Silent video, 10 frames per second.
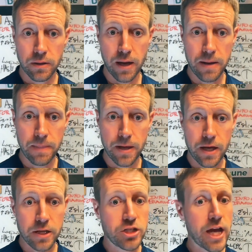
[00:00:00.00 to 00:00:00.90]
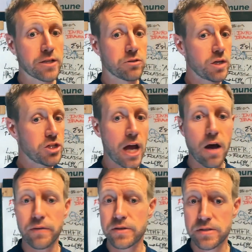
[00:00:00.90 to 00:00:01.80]
Okay? Jess, reach
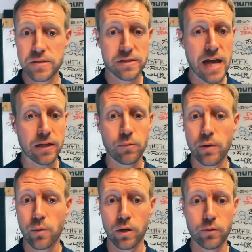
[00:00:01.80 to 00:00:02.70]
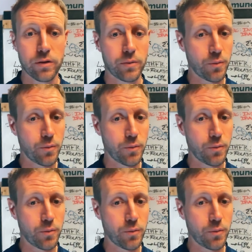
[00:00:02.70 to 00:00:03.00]
out. This is exactly what we work with.